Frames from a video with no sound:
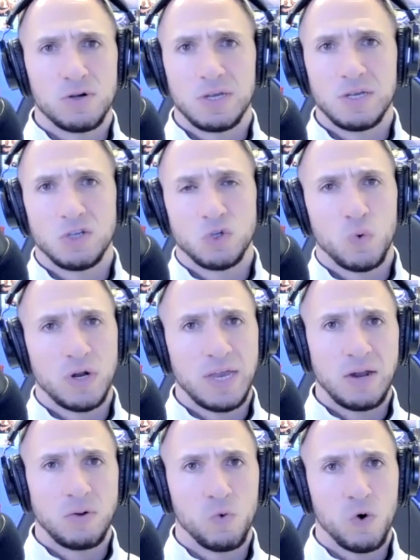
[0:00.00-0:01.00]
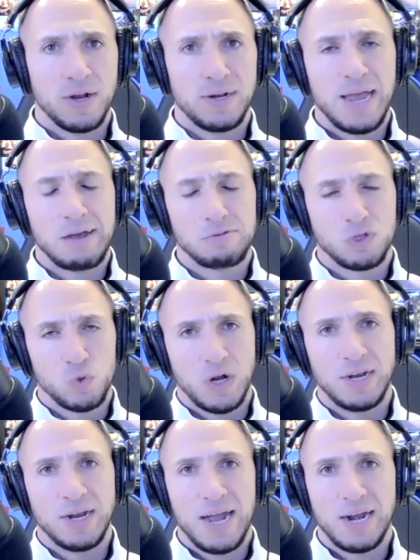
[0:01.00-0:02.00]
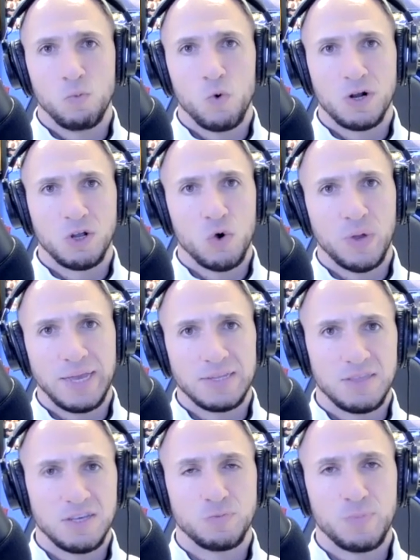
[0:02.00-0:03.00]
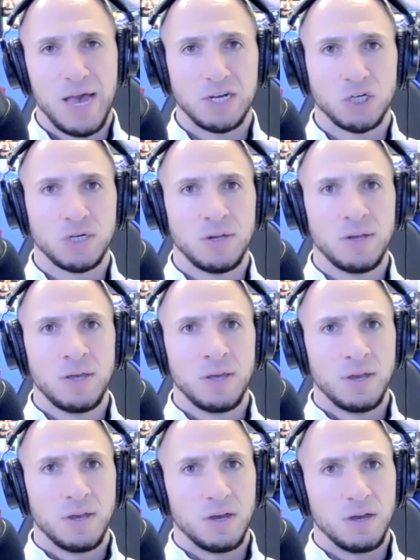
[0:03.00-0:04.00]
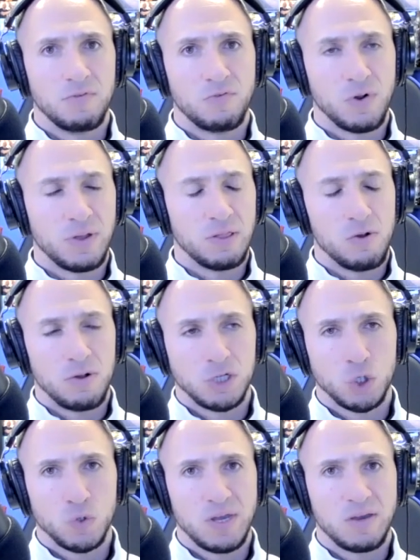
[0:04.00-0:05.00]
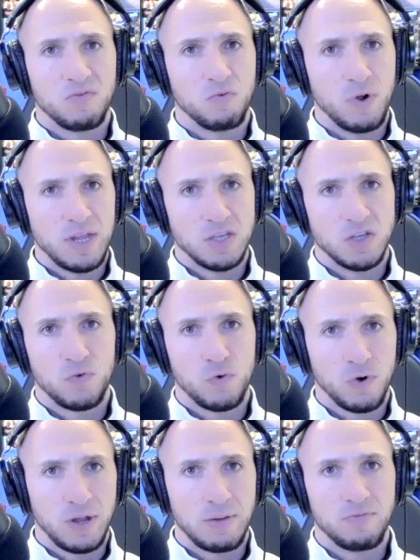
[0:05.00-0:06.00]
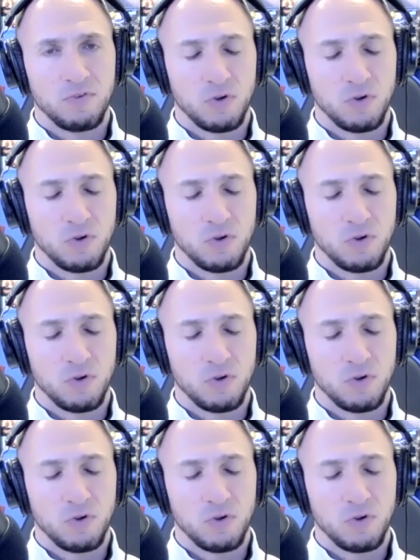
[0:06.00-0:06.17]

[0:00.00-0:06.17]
is 28-1, now 29-1 going into this match. Very long streak of wins for him for